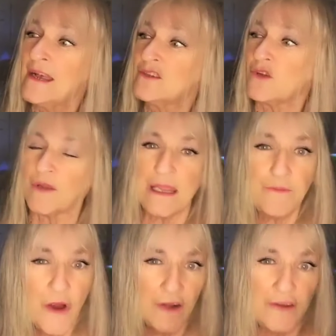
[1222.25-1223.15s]
So keep
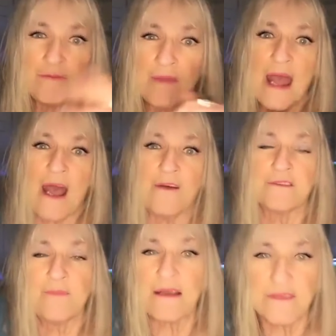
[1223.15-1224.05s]
running your
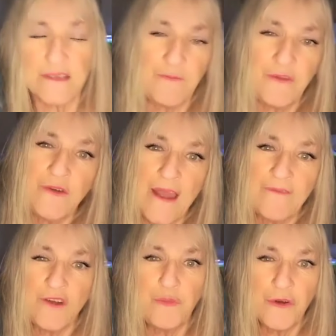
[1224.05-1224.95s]
mouths about something you have
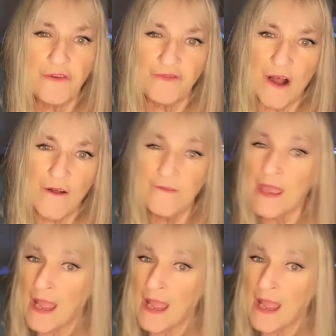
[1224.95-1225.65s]
no proof of.